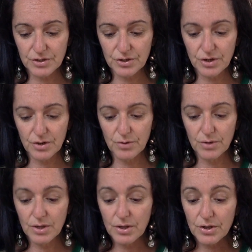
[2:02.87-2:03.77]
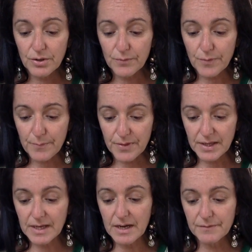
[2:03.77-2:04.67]
to go from
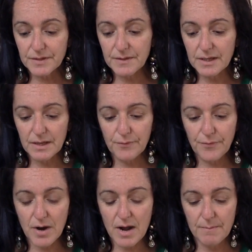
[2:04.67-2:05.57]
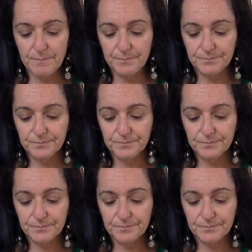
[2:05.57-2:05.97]
thinking of to thinking from.